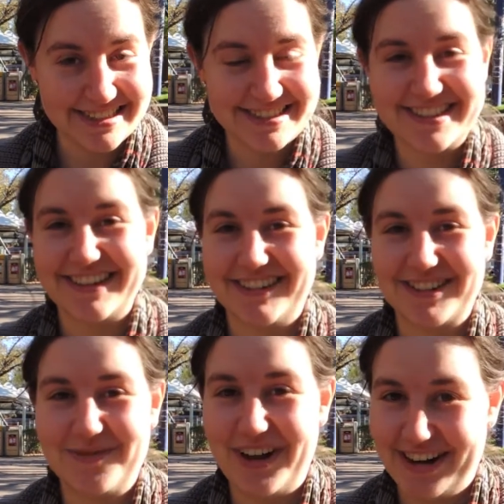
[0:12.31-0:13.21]
So
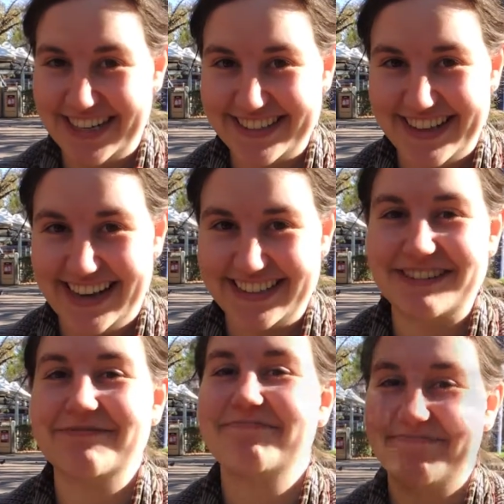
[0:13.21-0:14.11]
it's very
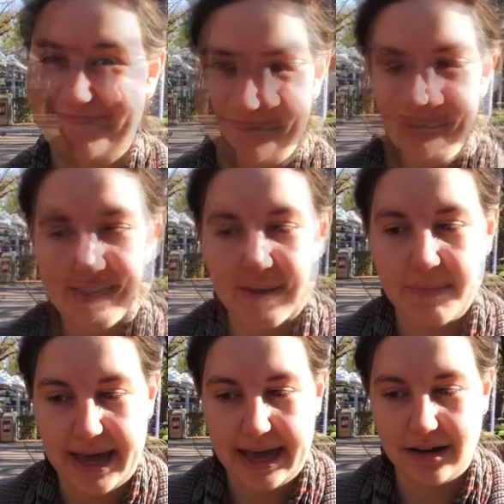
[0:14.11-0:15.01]
exciting. It's
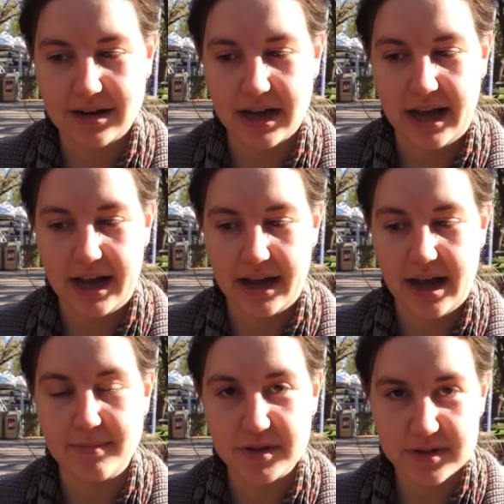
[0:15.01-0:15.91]
about uh,
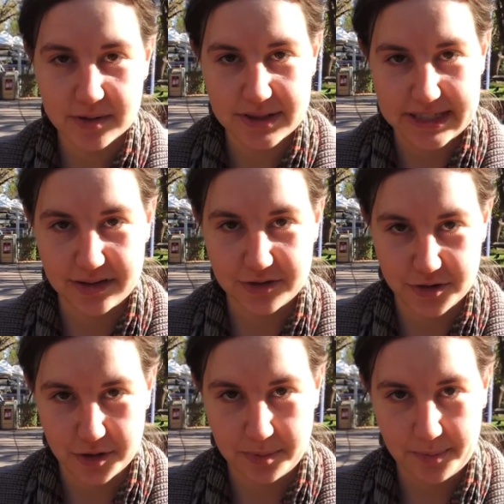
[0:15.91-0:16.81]
a musical theatre
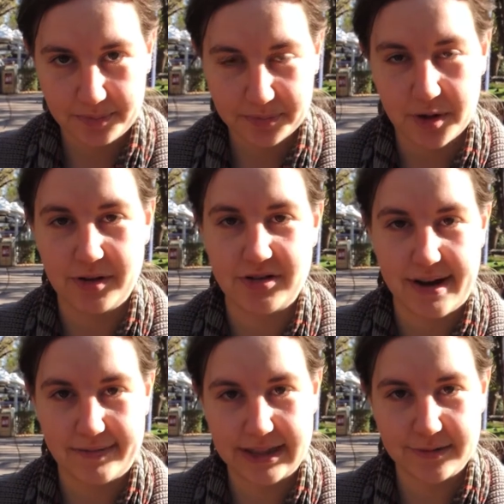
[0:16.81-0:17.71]
troupe who are
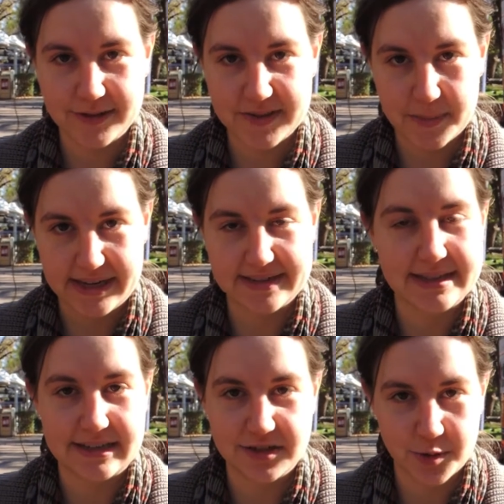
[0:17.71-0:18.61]
travelling through space
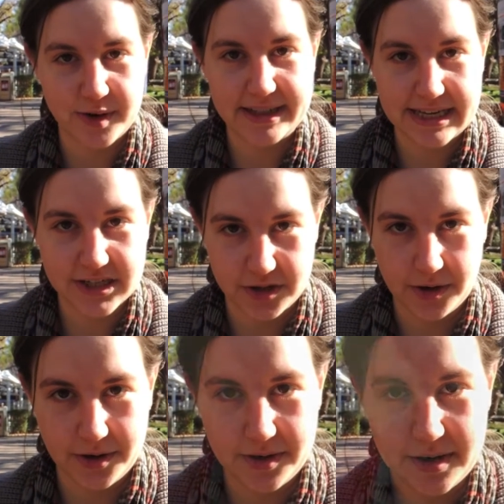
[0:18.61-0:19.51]
and they're touring their show.